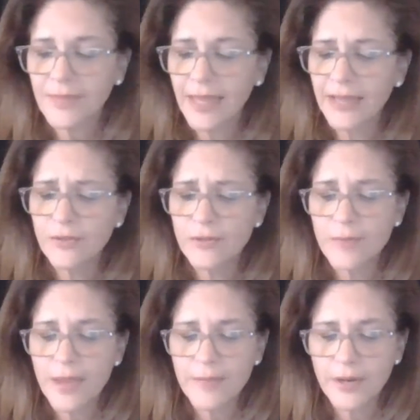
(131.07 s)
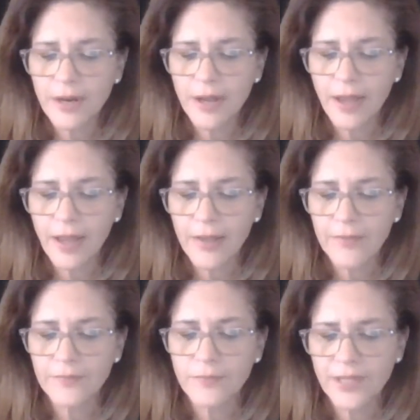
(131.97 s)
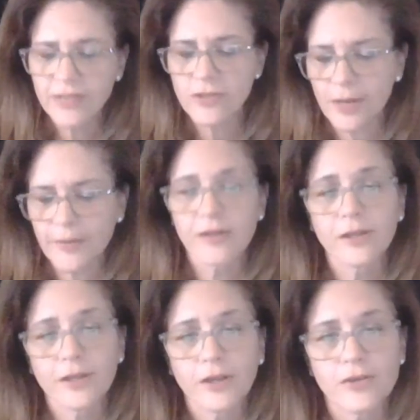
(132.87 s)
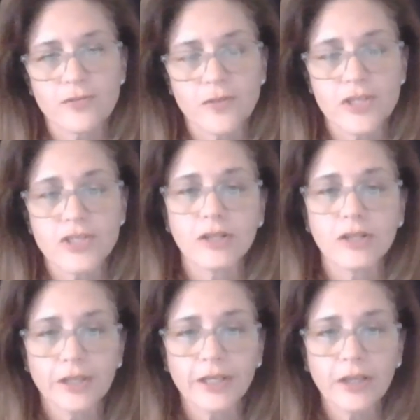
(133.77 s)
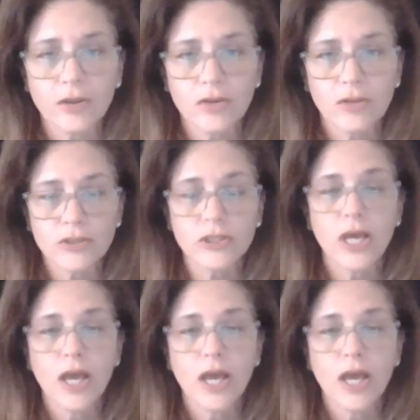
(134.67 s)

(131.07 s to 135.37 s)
And you remember, well, let's talk about our learning goals first. Our learning goals